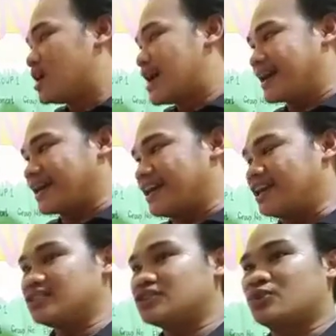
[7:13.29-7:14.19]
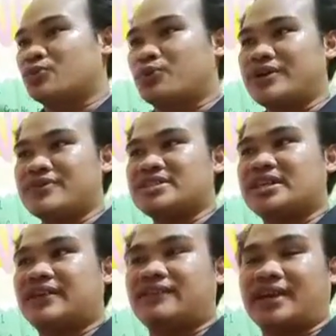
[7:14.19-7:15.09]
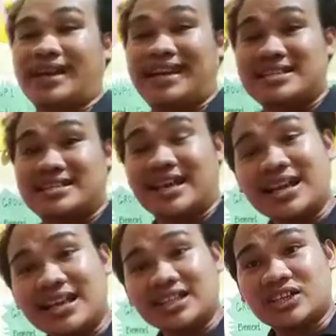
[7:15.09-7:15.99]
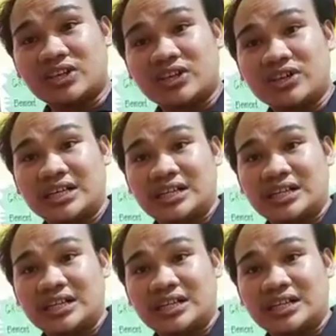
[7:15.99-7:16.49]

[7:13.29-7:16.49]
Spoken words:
Again, so when we say valence electron